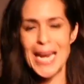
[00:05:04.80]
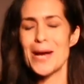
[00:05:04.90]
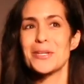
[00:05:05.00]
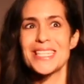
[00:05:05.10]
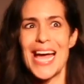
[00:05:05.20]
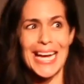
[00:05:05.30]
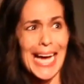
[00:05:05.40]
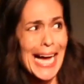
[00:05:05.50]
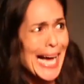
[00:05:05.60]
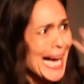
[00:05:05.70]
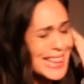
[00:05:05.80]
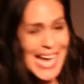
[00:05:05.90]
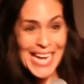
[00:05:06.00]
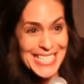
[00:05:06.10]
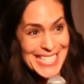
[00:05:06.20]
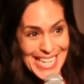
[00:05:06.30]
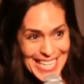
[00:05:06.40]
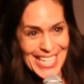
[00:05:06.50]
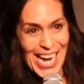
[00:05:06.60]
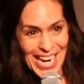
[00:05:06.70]
And I was like, that
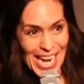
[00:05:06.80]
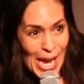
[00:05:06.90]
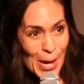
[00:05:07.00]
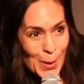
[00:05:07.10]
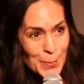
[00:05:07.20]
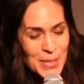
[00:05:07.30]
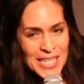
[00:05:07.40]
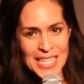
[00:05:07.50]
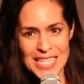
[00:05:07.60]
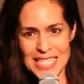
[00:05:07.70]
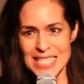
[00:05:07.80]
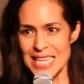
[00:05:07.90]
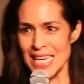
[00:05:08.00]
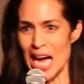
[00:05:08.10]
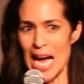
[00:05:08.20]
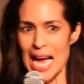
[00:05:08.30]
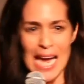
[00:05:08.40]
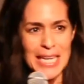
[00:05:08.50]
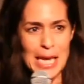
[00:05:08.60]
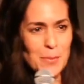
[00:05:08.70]
did not help. See,
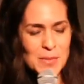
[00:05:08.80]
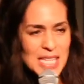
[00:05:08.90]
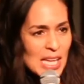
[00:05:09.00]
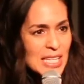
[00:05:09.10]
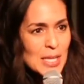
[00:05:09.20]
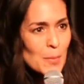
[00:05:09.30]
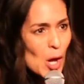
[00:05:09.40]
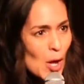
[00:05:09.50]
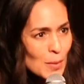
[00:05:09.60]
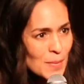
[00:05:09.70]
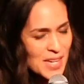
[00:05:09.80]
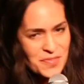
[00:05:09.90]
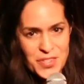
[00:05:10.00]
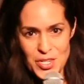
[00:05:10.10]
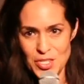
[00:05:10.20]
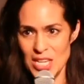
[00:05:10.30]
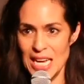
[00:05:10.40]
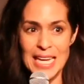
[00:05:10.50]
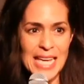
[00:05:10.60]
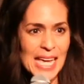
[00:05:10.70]
I kept telling them all my fears. Like,
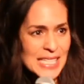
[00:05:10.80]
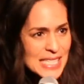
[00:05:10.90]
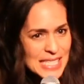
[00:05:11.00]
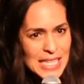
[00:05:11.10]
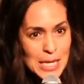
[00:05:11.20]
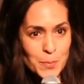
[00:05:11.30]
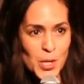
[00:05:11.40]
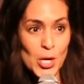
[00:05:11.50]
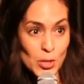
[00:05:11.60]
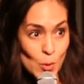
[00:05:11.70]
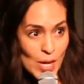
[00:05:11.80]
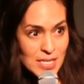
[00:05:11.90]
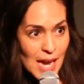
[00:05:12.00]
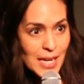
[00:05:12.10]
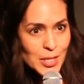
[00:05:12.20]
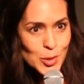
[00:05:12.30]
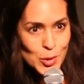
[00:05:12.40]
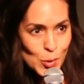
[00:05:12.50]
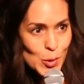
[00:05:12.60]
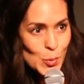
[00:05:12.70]
I can't sleep. You are tired,
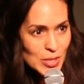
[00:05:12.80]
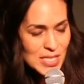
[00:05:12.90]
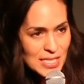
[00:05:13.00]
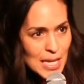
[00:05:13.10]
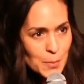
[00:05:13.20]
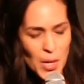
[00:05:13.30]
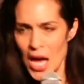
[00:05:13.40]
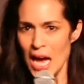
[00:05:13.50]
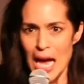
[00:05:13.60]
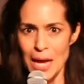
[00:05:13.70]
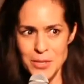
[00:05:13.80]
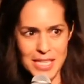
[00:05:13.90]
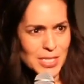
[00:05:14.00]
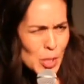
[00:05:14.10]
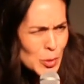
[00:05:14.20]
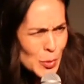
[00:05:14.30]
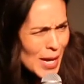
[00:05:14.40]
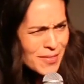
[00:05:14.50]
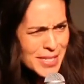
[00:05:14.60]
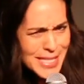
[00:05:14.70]
so you will sleep. I was like, don't you
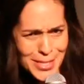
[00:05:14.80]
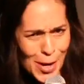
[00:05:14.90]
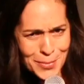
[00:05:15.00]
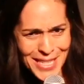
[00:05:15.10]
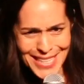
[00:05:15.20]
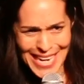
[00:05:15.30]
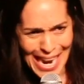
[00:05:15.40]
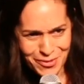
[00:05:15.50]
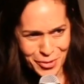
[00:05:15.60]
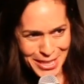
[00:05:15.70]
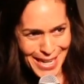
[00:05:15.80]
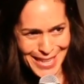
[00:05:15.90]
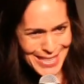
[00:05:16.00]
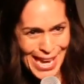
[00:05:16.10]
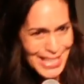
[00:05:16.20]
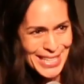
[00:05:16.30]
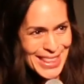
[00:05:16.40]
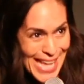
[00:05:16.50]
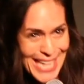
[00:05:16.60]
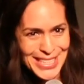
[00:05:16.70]
have insomnia in Africa?
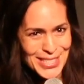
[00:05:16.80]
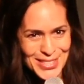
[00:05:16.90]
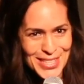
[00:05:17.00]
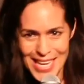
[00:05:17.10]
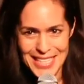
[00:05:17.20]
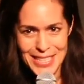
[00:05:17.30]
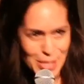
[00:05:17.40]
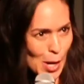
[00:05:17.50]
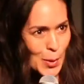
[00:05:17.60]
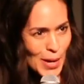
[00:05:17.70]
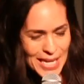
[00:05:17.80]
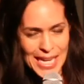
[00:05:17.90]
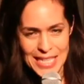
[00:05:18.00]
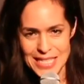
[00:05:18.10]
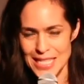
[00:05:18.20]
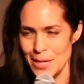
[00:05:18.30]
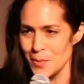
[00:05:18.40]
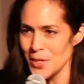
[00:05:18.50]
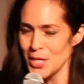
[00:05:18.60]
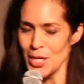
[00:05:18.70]
Like, that, no, I can't
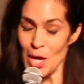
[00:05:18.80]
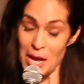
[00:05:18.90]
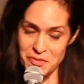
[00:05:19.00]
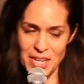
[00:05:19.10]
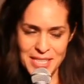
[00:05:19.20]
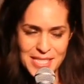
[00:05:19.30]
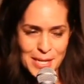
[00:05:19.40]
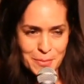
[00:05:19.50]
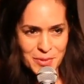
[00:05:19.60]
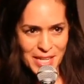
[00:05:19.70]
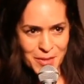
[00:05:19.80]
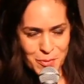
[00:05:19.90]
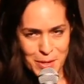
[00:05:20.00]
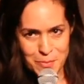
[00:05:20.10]
sleep. I finally slept night three.